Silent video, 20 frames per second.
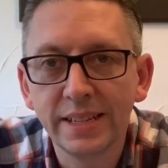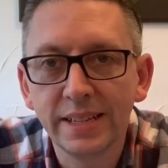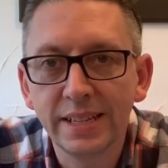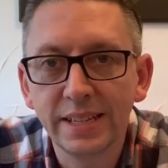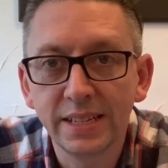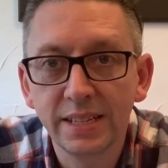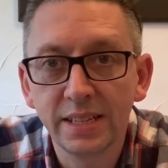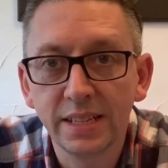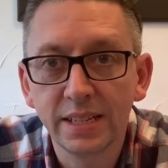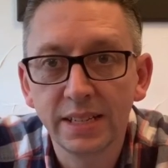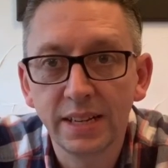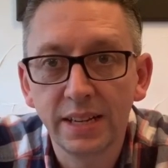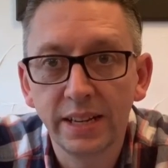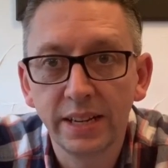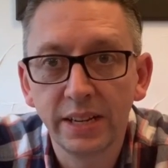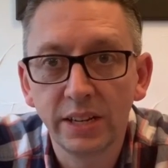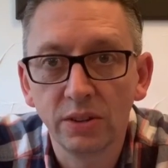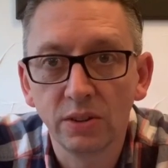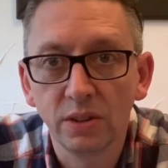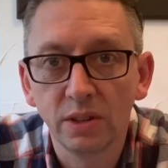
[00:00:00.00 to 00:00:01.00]
is this
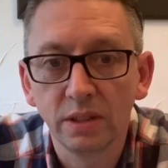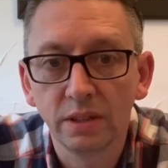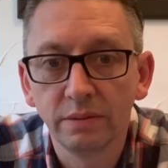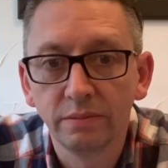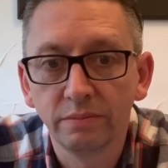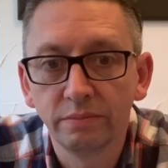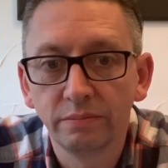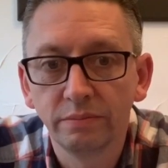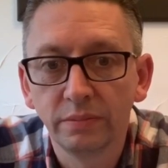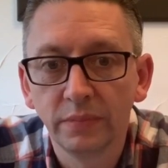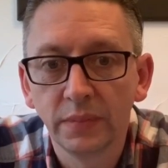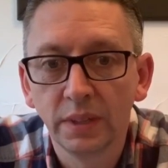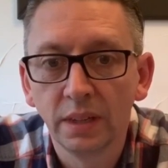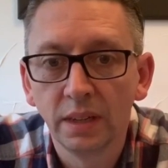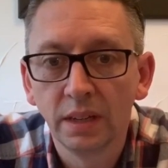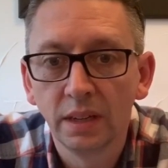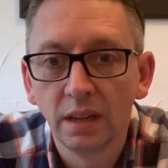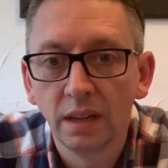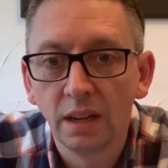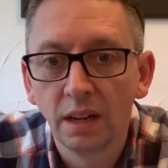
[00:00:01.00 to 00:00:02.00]
linear?
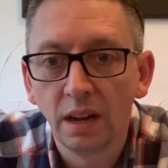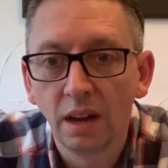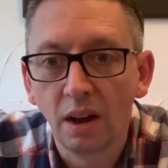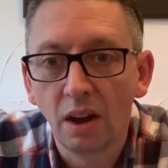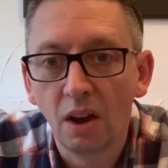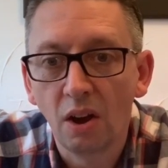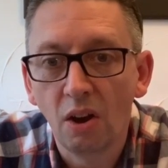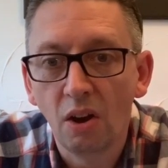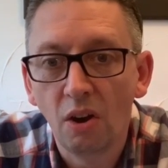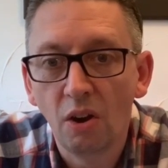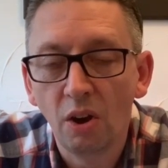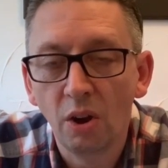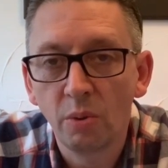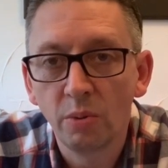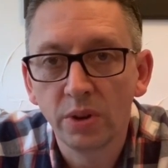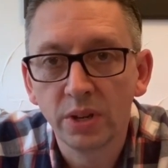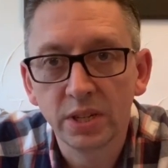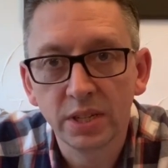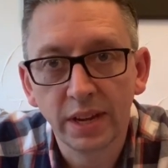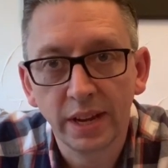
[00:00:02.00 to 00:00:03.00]
I
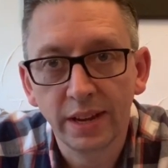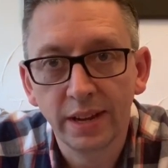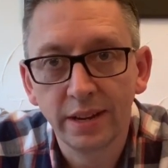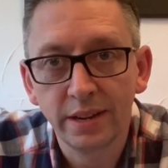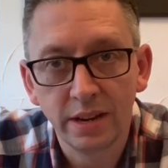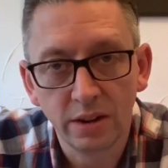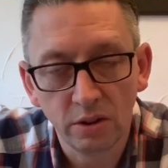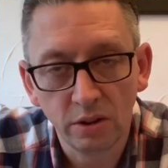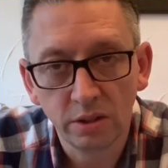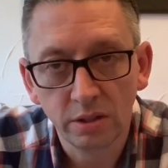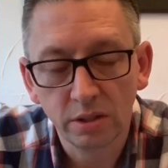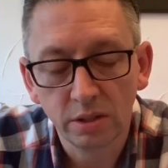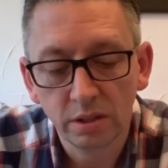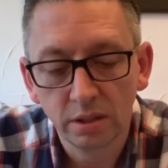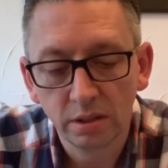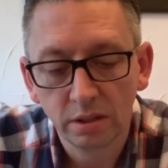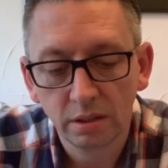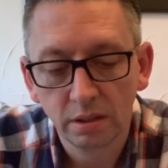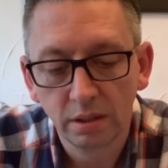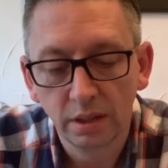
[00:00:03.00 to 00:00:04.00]
would say
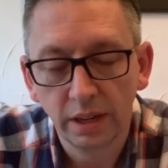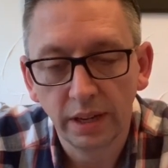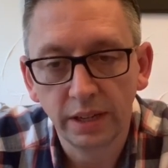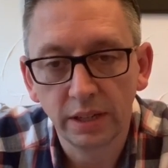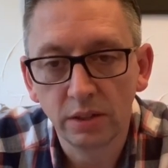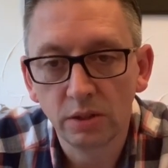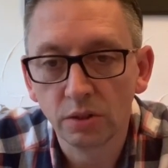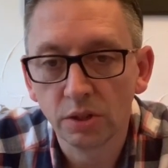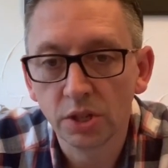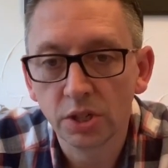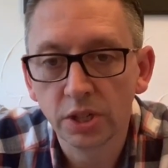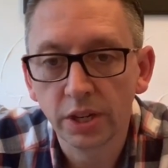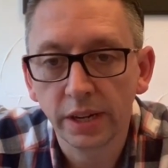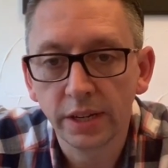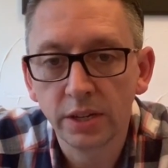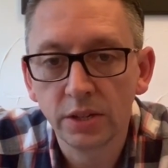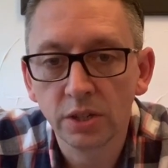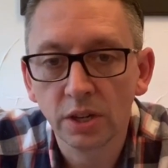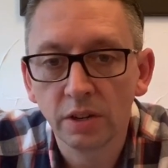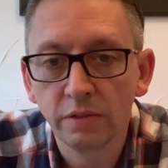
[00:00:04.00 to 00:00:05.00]
not. It does
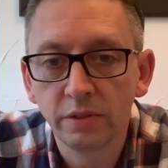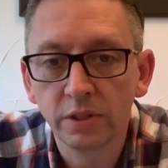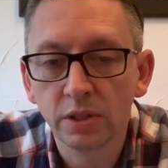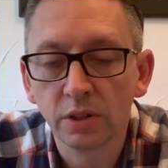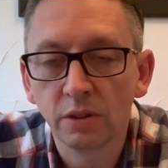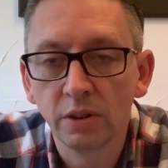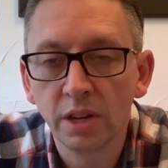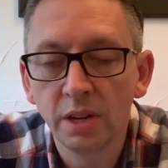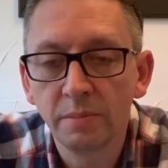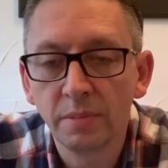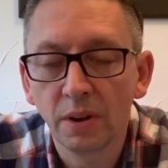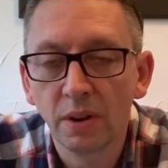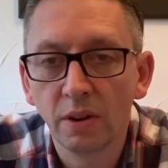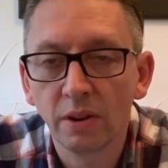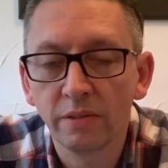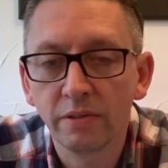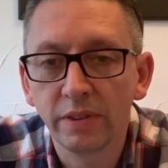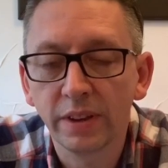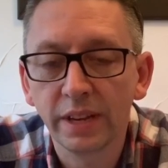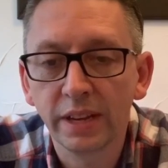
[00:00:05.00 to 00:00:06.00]
change over time.
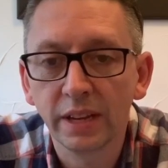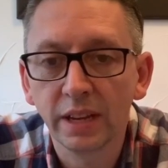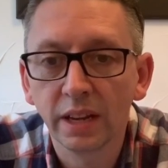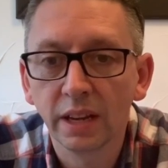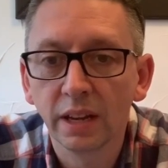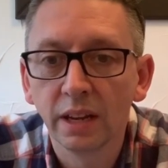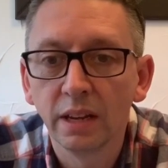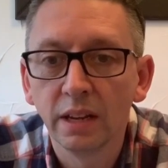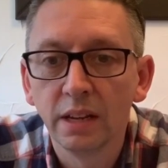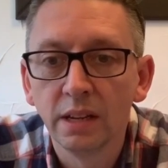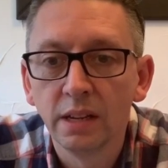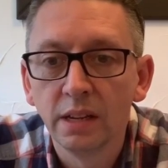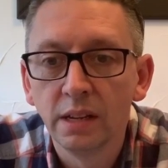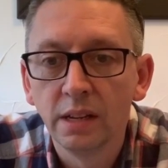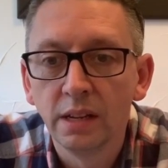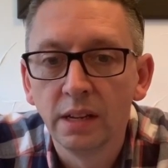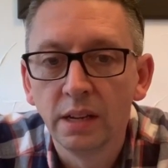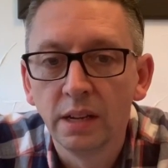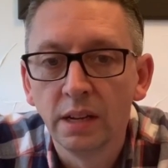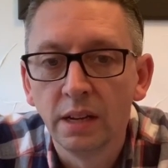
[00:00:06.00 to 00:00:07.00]
I think
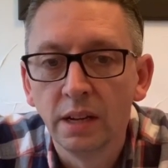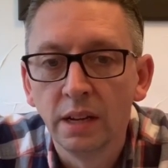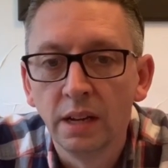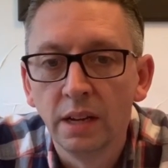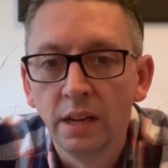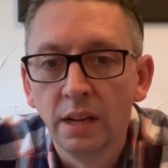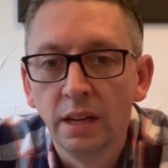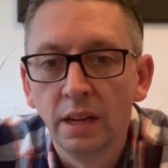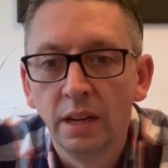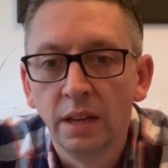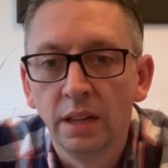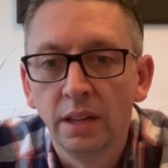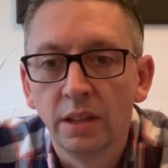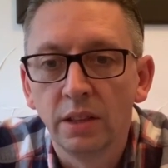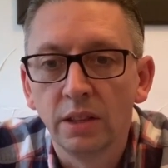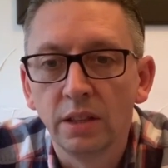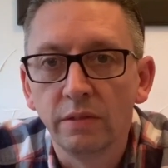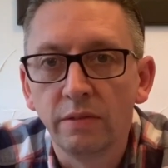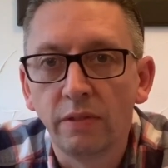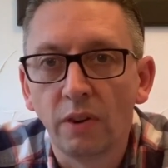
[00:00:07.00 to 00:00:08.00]

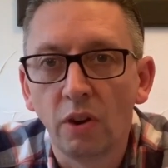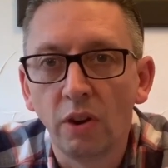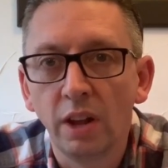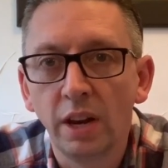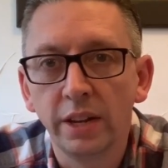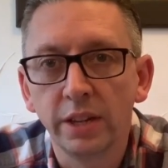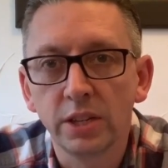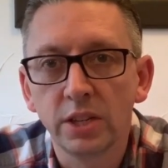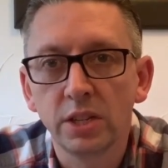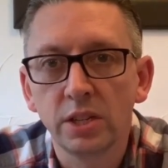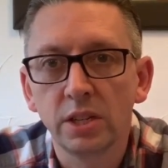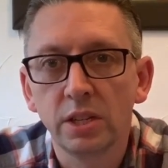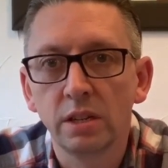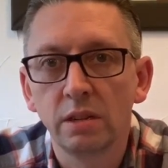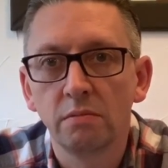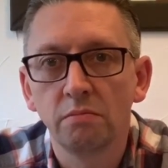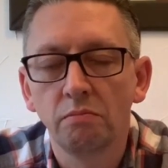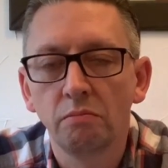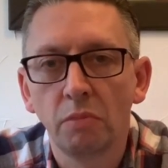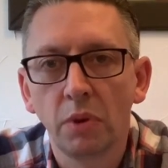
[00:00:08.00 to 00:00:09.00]
the
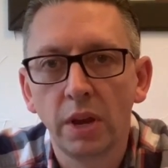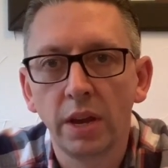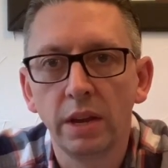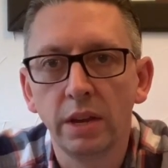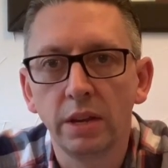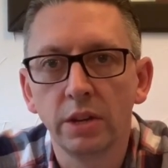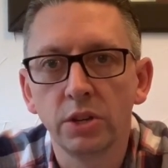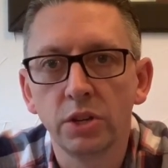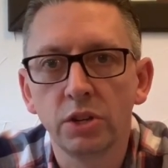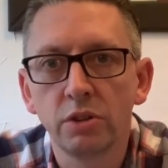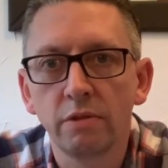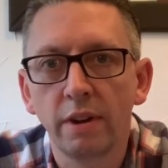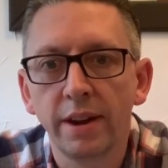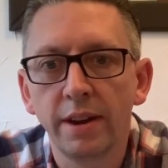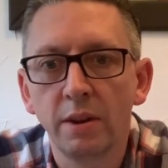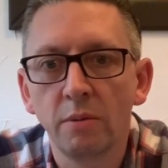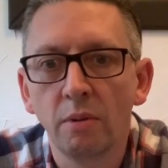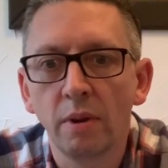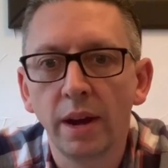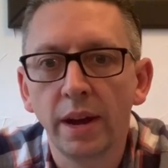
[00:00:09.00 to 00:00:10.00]
violets hit you
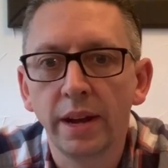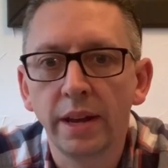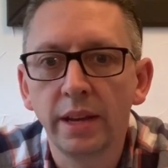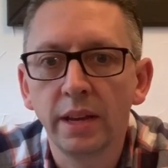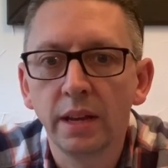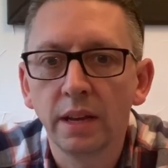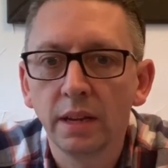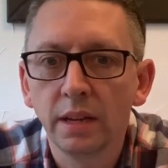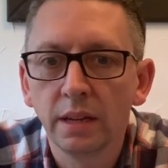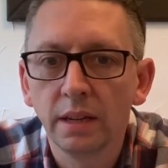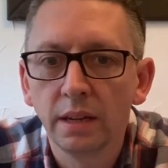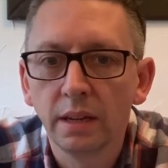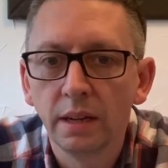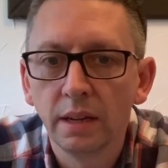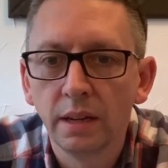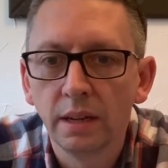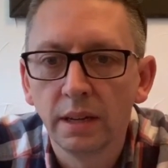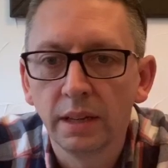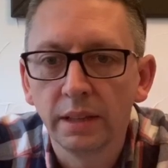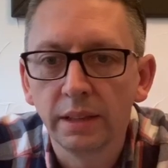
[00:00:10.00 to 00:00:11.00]
straight away,
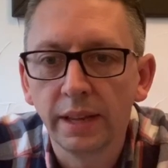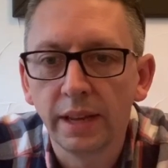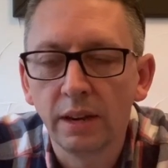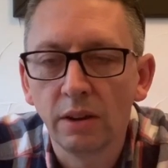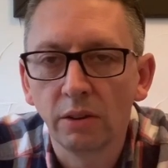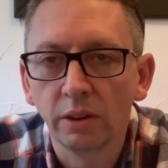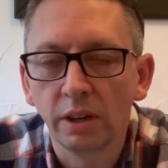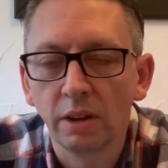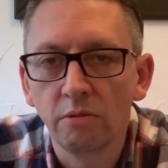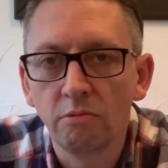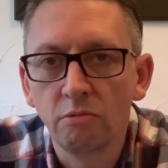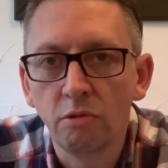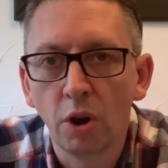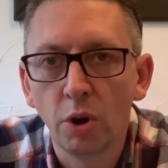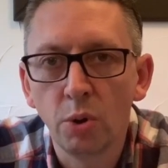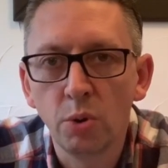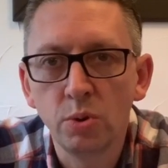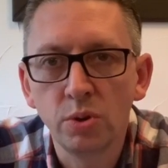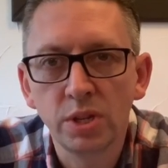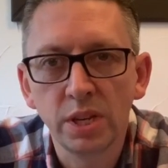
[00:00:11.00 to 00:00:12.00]
then like a
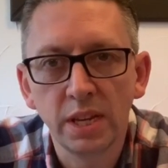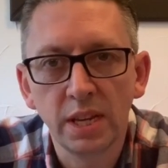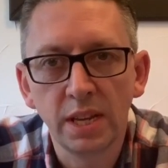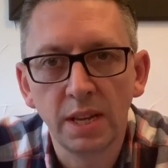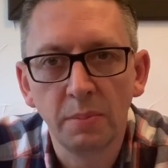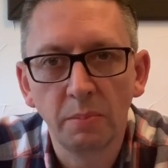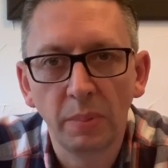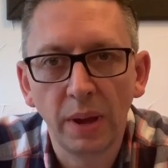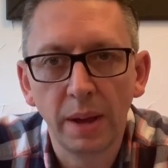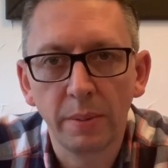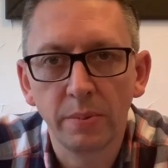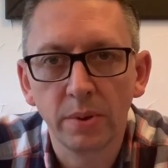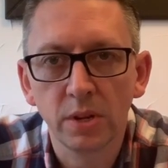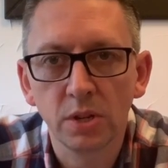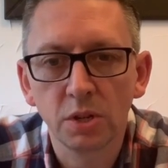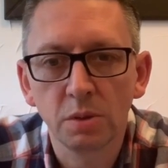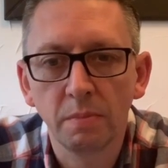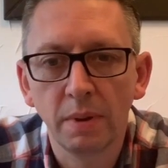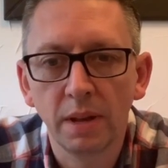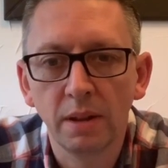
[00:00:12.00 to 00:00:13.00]
rosy
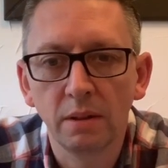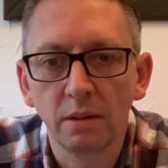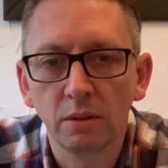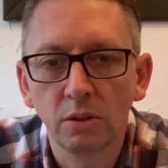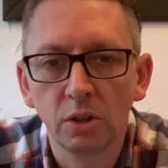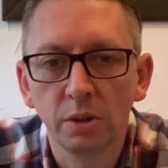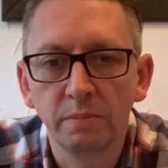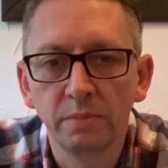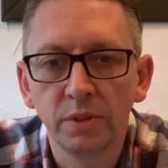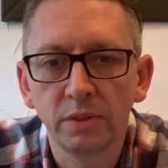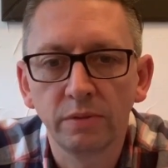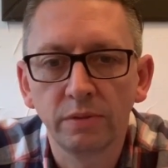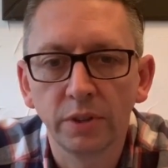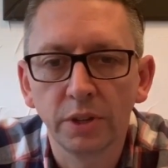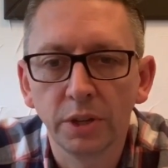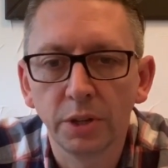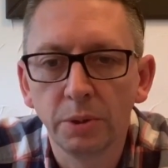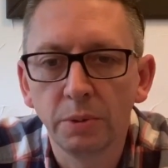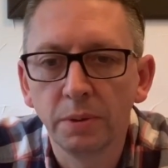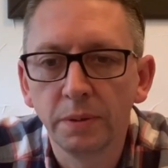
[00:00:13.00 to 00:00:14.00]
pepper smell comes
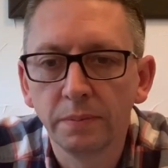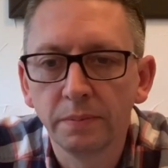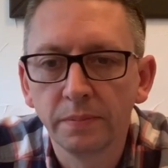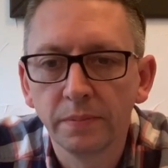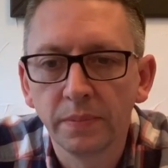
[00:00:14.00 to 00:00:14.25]
through,